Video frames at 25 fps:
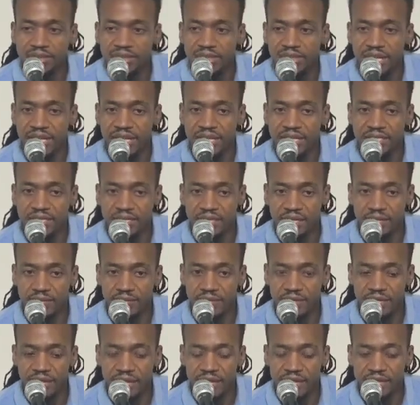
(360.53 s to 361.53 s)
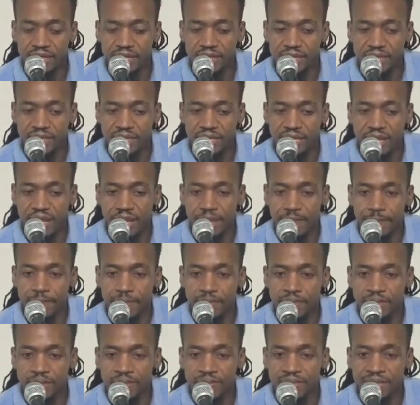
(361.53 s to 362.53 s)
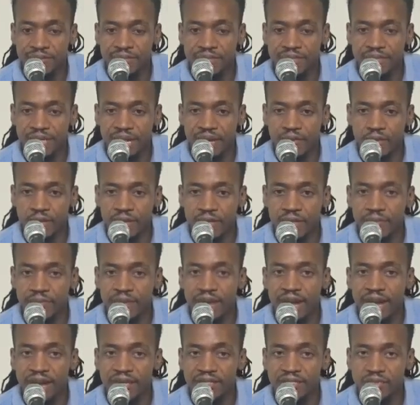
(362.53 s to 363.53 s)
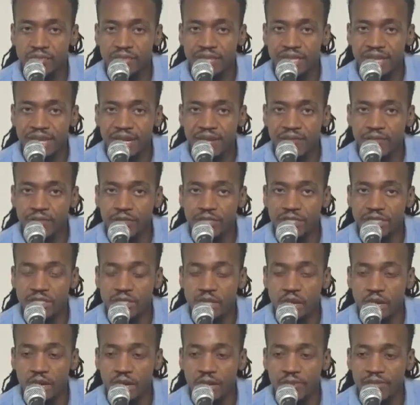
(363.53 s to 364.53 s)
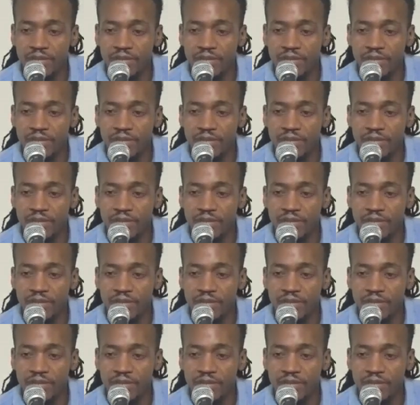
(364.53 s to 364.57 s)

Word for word: And it's good because, yeah, sometimes it's like we're in a box and we can't really talk